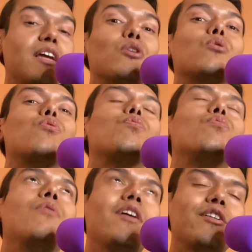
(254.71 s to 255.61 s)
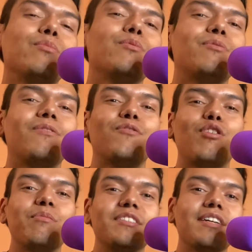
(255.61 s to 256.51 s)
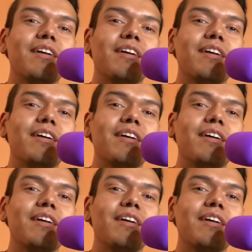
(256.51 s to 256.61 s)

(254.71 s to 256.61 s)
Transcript: incredible performance